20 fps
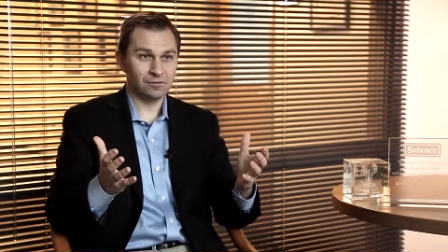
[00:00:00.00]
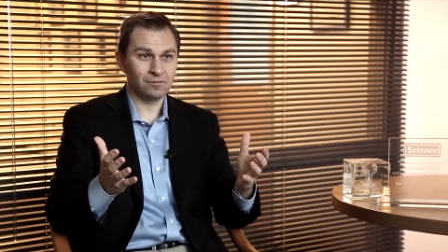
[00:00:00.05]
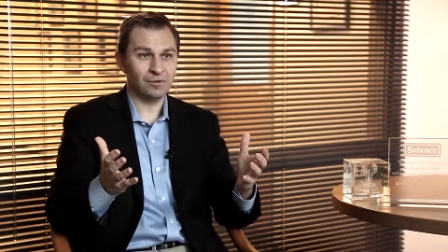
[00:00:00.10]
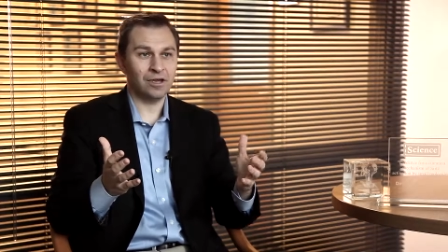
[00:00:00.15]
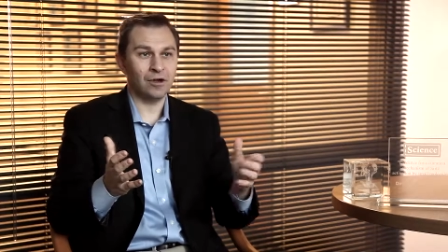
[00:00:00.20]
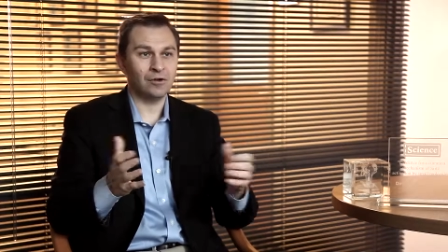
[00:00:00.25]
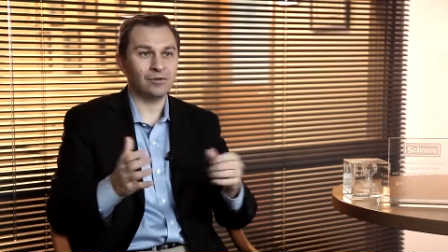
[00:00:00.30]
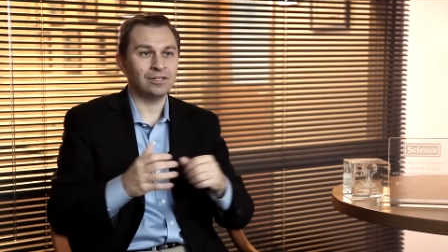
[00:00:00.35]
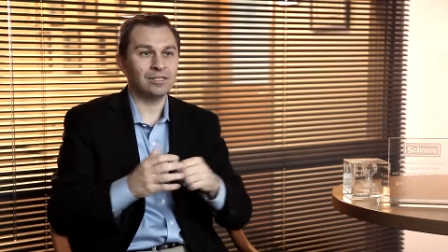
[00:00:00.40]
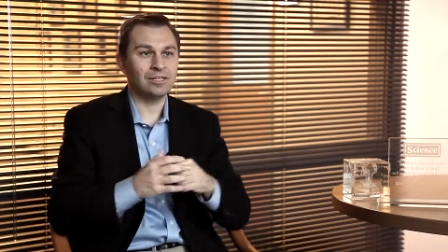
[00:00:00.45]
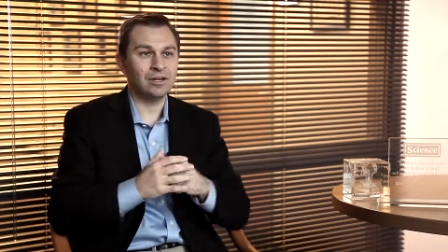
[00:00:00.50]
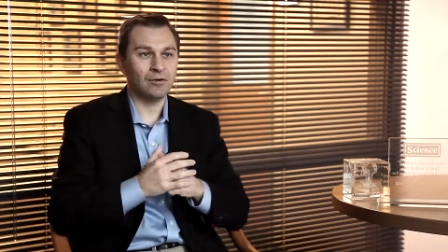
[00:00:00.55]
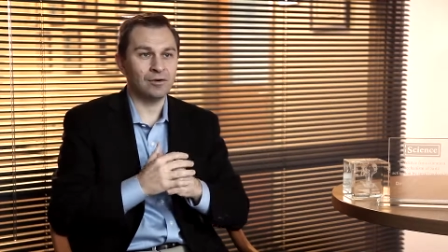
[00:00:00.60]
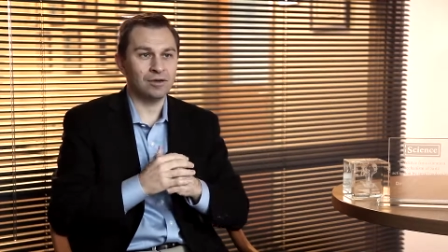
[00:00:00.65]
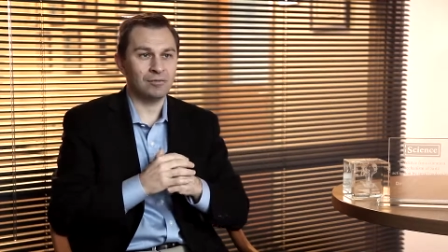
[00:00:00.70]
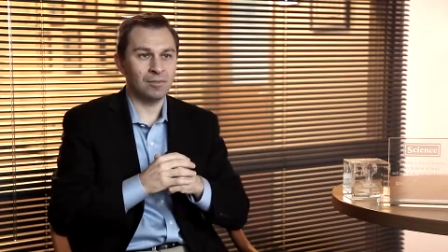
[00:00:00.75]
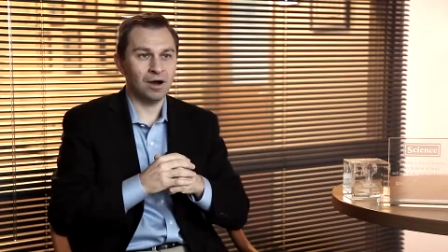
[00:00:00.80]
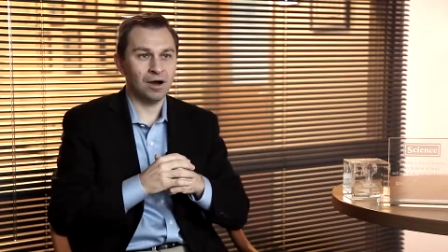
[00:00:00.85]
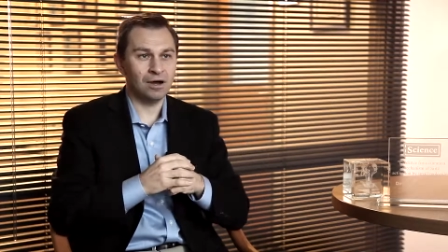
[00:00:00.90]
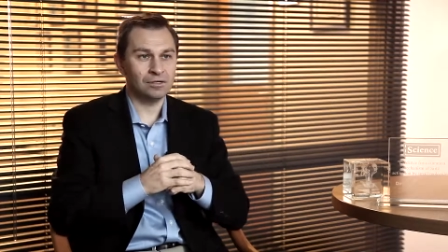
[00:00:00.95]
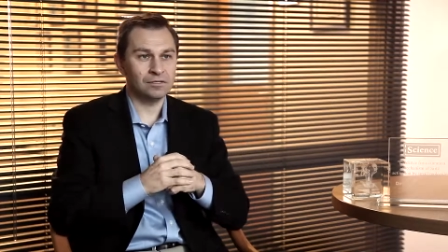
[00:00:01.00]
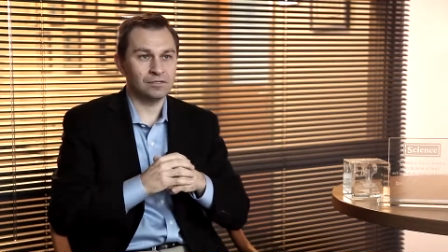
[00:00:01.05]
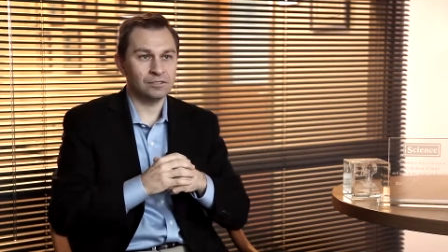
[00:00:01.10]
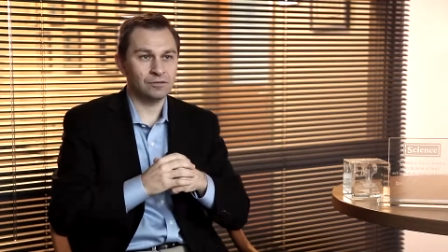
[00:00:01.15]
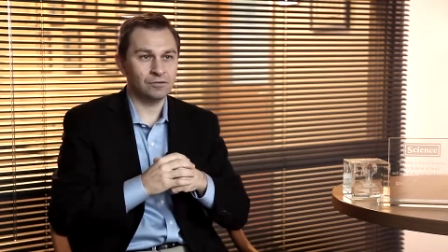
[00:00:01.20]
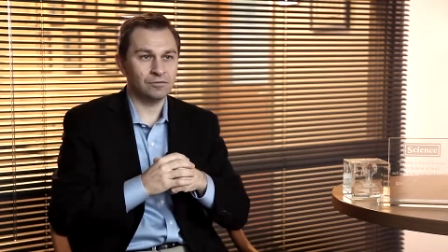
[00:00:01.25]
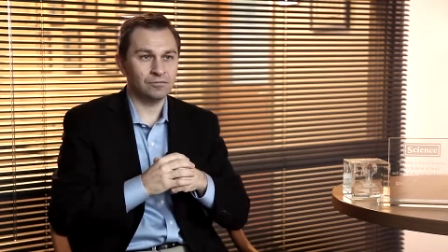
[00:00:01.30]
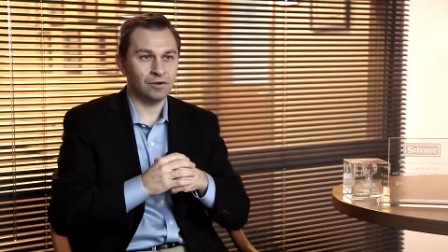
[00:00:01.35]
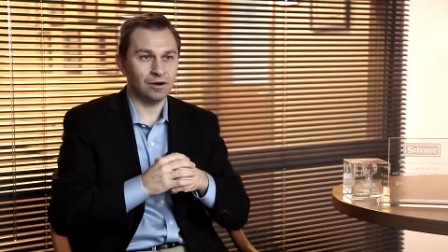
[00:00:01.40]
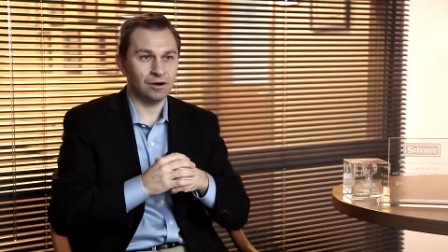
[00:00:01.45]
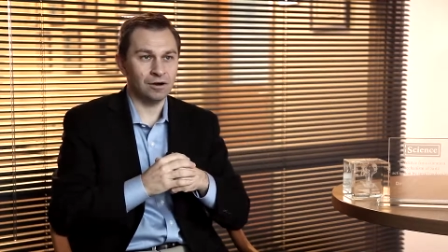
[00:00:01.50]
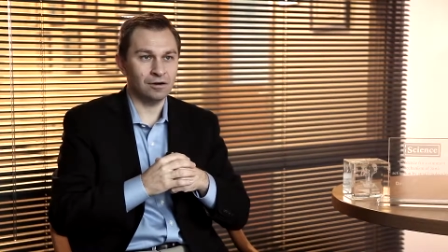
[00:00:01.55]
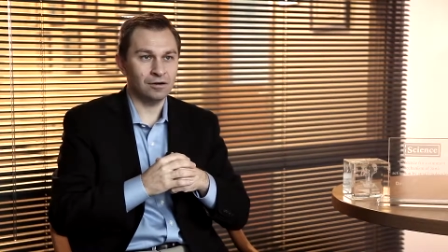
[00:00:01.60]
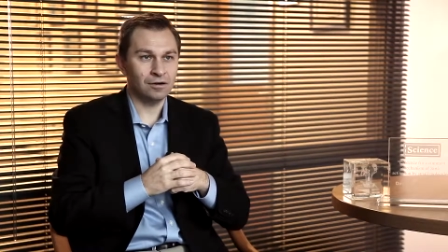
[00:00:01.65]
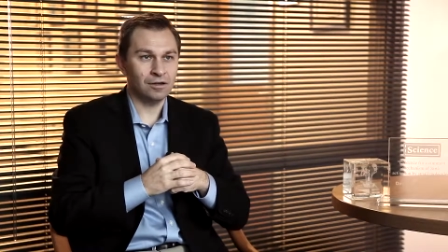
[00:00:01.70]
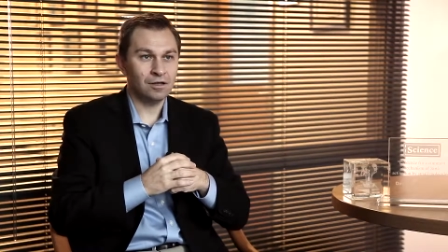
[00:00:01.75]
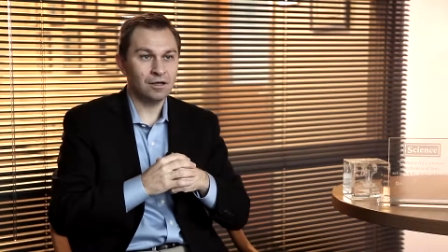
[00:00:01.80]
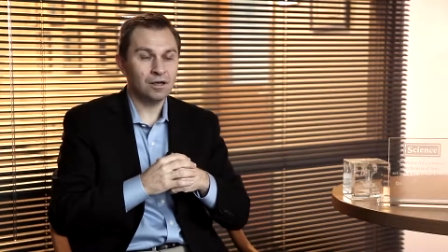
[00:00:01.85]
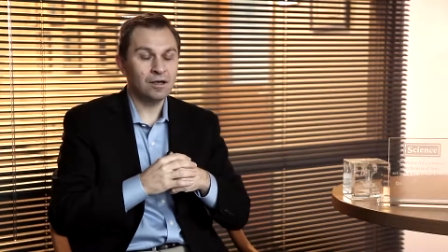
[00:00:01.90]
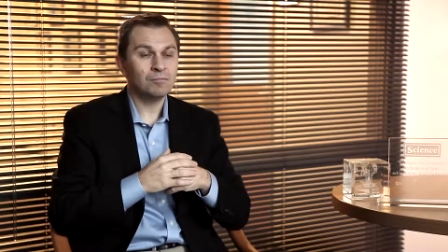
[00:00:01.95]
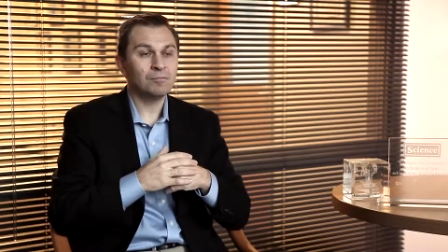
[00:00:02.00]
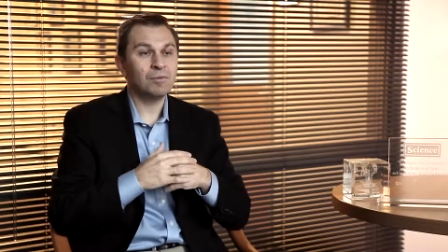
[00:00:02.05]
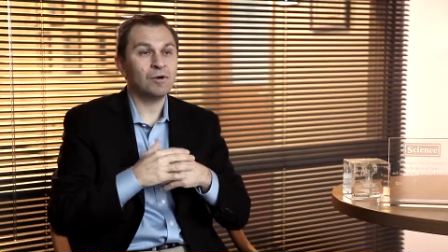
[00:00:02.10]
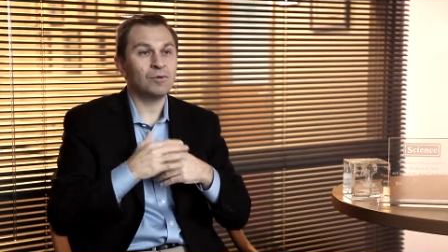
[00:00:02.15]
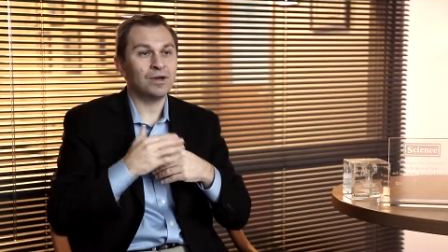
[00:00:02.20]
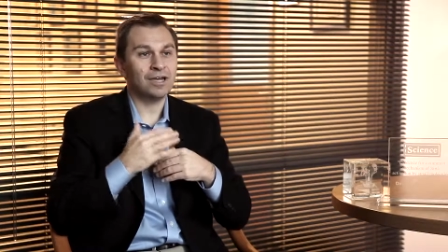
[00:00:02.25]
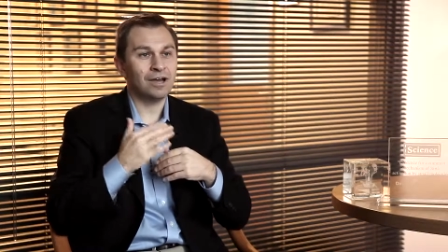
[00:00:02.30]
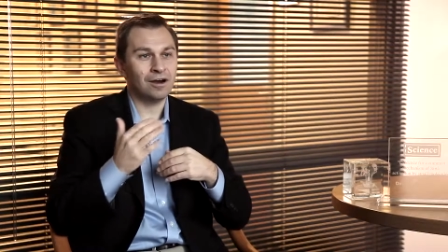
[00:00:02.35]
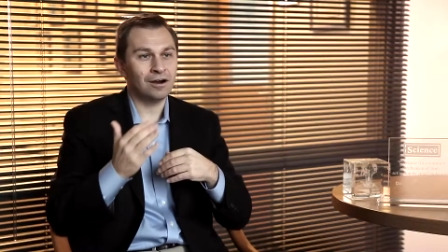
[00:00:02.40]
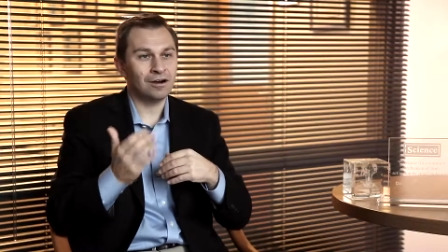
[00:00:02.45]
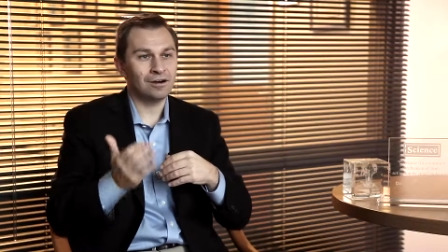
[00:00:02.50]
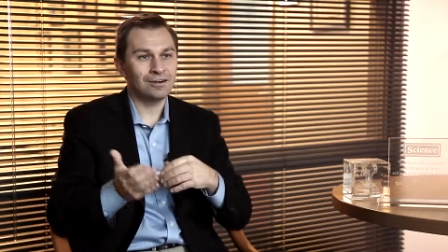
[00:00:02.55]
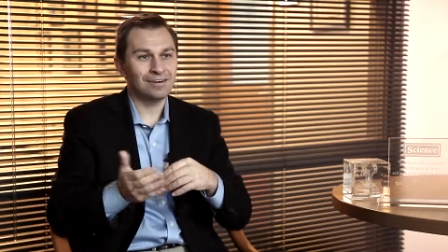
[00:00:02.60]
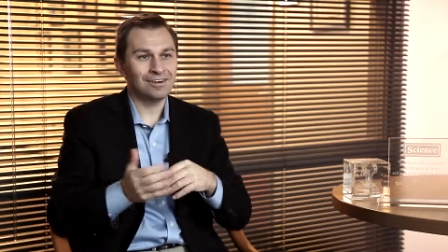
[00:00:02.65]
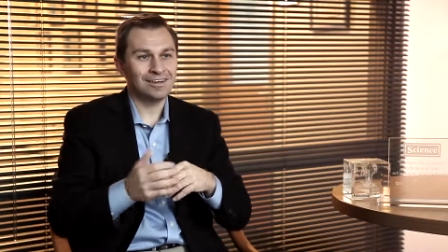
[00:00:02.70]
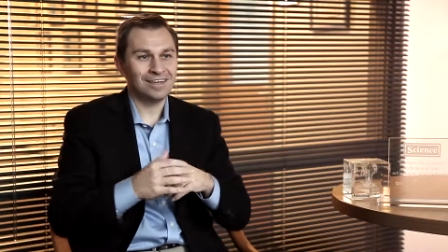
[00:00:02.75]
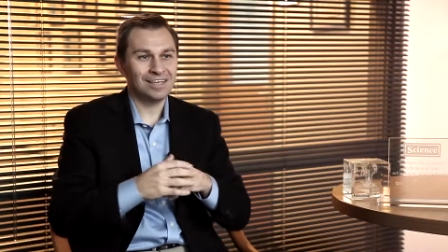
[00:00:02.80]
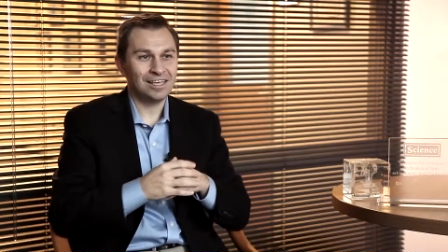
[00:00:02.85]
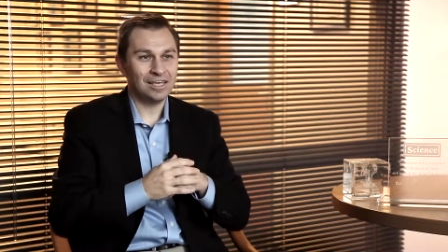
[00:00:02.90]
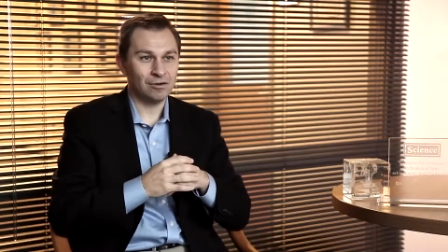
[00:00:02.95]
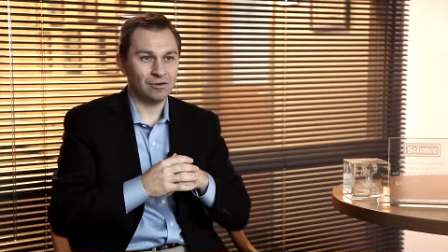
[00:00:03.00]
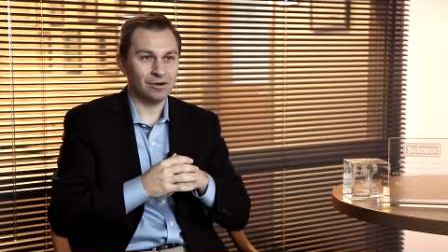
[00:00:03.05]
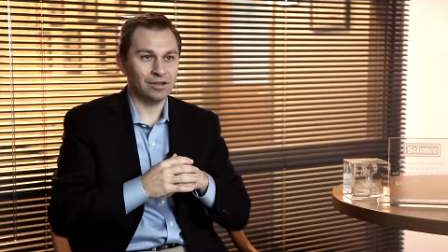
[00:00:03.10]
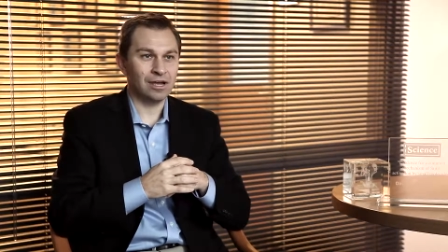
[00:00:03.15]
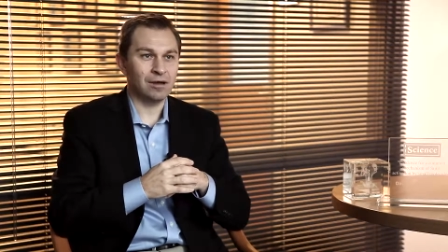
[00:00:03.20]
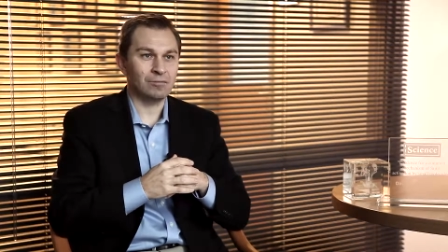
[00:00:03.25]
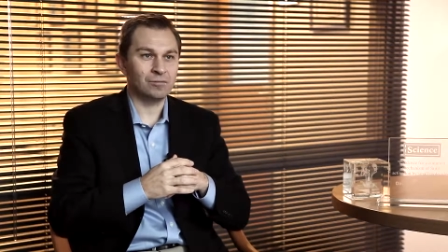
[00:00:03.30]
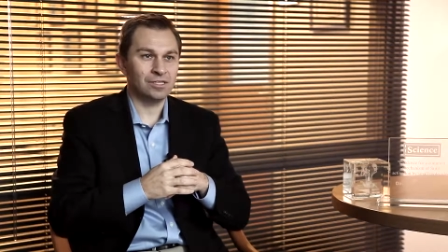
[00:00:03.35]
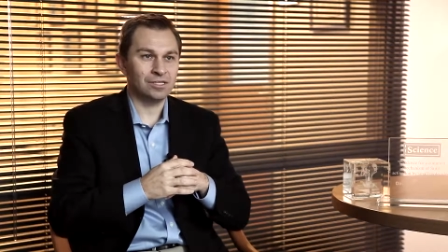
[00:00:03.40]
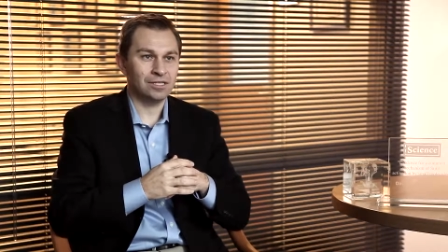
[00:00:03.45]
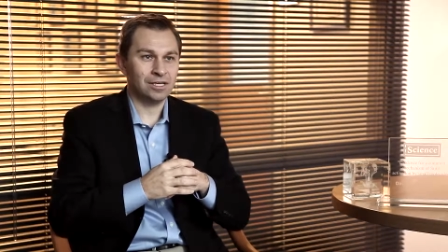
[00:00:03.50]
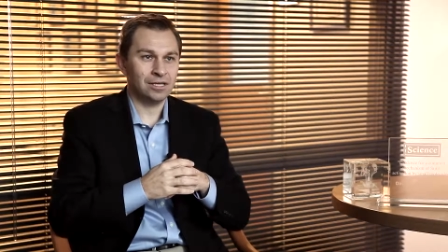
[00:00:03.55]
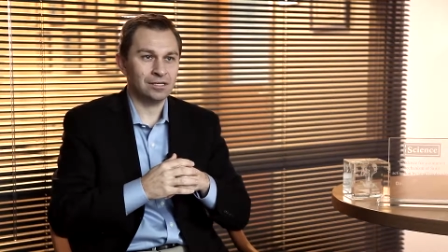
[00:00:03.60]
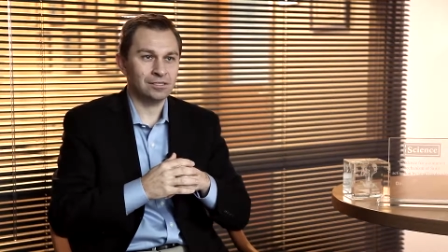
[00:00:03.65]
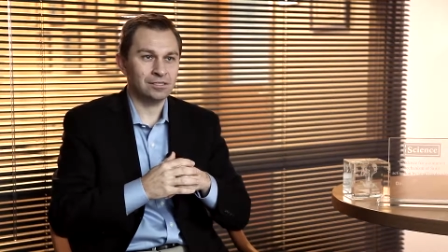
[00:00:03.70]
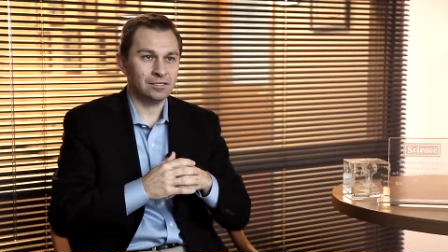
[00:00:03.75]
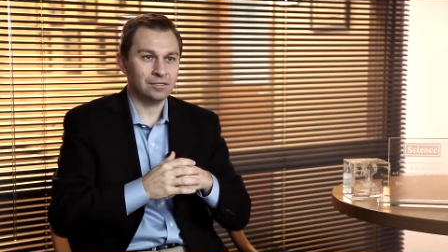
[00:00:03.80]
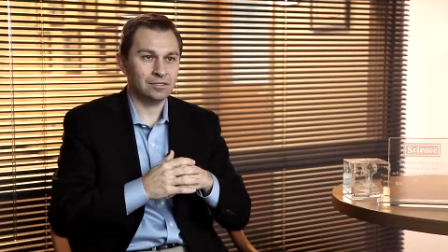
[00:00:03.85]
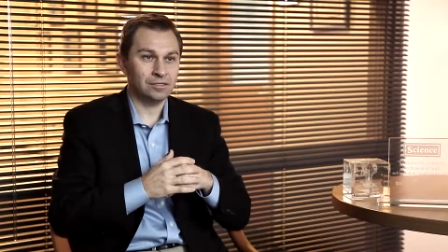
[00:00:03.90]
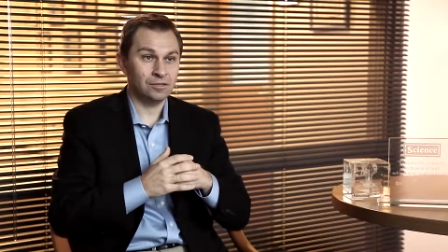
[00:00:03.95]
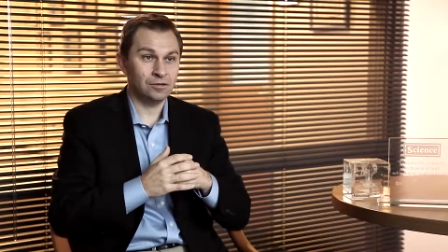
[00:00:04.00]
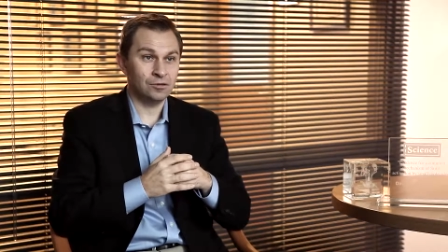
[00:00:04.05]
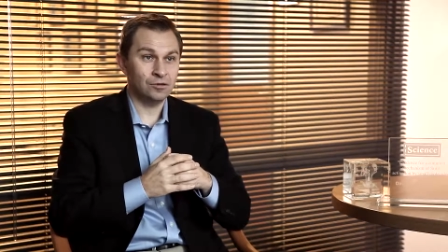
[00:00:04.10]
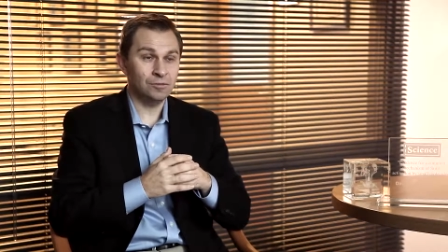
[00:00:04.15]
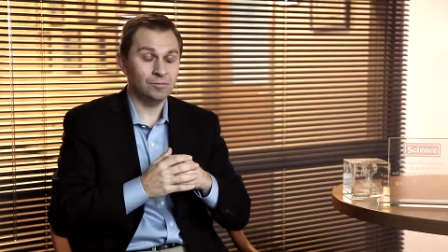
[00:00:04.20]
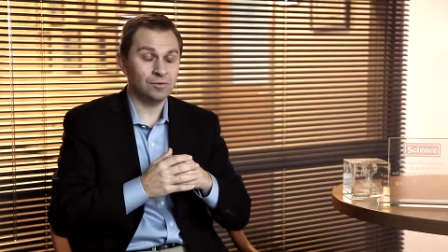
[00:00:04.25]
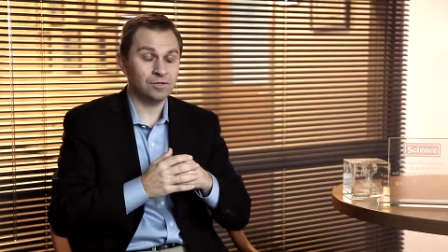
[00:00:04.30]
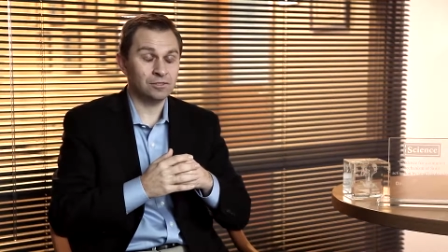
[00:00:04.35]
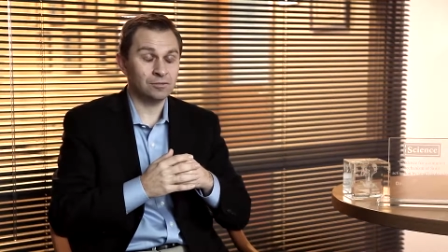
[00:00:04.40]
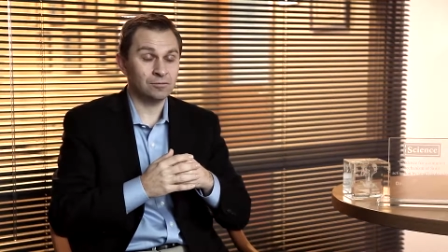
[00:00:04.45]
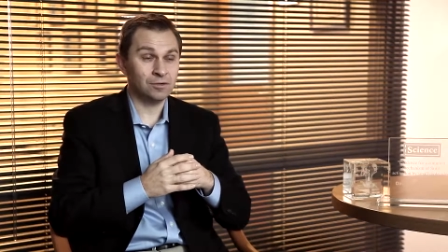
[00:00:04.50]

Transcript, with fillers: We only know in mice so far, but we are gearing up to test this in humans.